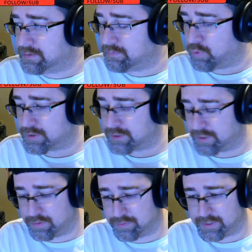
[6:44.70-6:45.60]
more
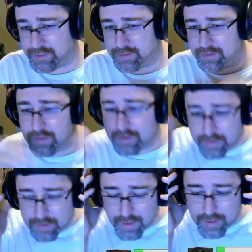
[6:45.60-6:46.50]
so than
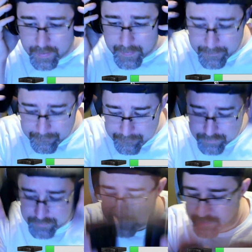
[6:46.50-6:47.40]
um,
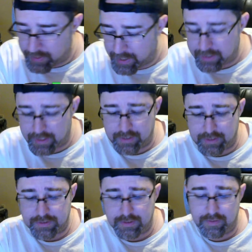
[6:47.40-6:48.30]
the
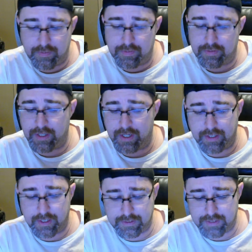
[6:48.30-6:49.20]
990s. The
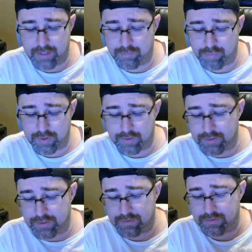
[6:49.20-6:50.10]
990s have a pretty good
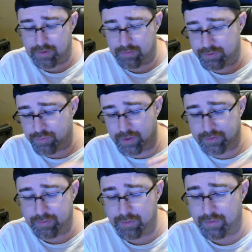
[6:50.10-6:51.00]
distance on them as well.
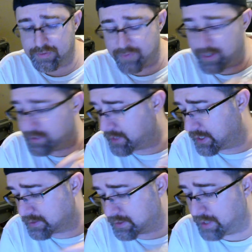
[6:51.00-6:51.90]
Some of the most
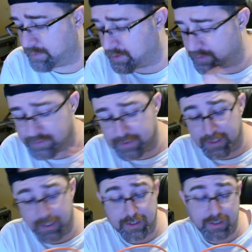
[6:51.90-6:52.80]
fantastic gaming on those
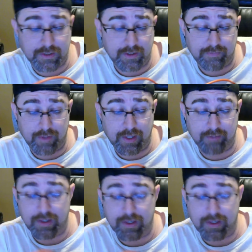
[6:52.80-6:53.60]
990. I love it.